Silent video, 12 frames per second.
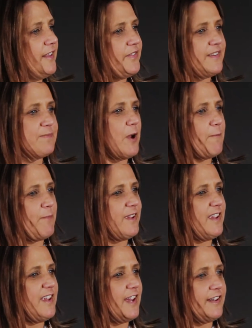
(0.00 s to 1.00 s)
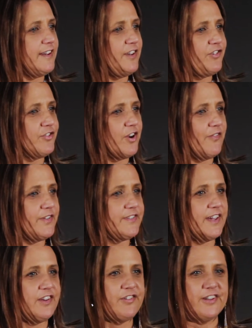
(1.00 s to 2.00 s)
This might be an initial
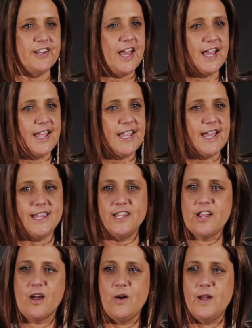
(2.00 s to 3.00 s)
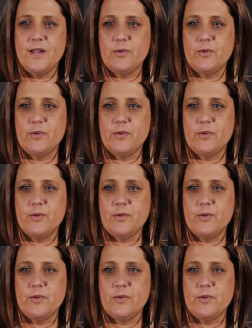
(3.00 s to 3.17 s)
conversation. Hey, how you going?